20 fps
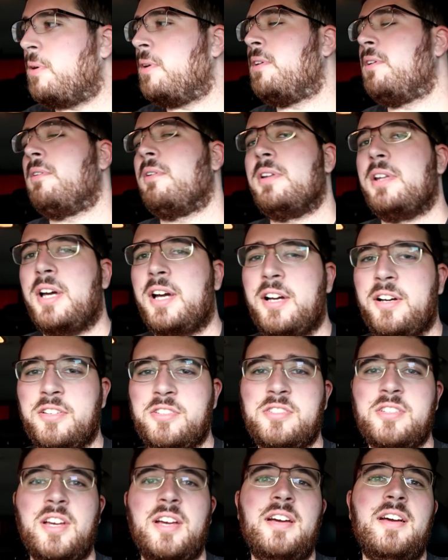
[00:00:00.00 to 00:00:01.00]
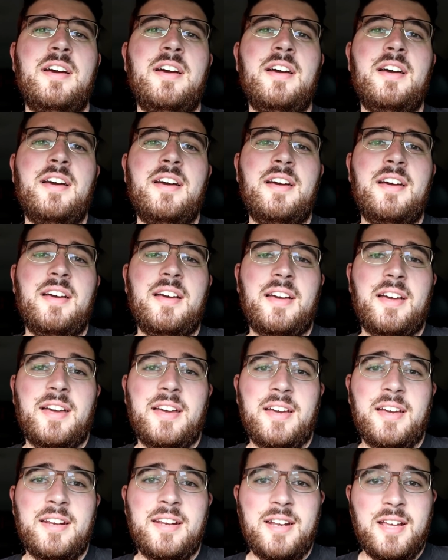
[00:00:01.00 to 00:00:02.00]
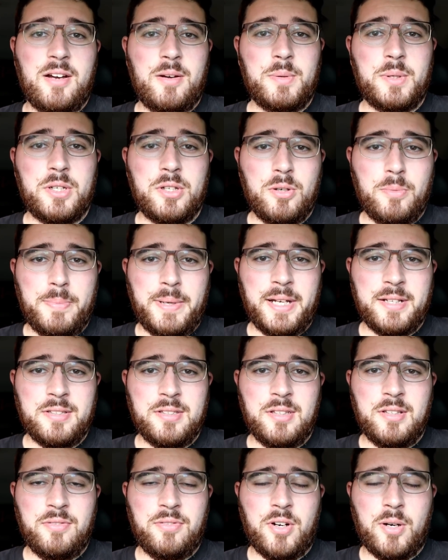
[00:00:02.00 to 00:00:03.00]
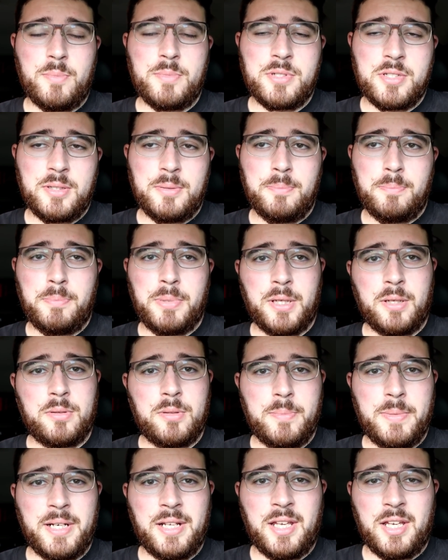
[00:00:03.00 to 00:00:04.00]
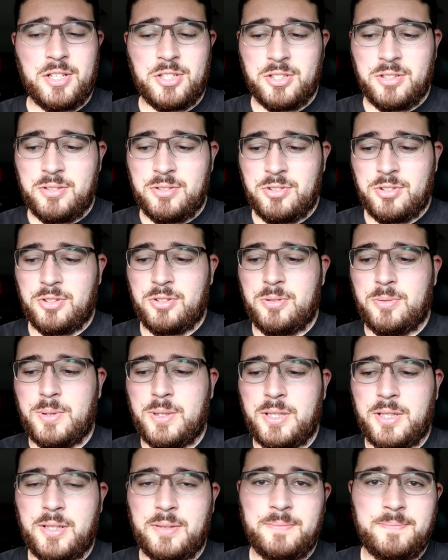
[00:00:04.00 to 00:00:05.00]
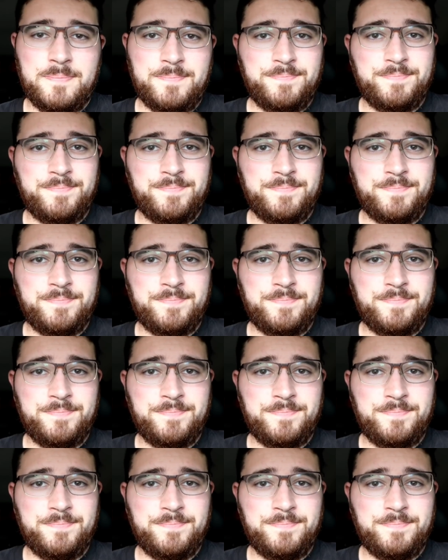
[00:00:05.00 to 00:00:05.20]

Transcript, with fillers: running around the house. And now I'm gonna go back to the pharmacy, pick up the medication. So uh,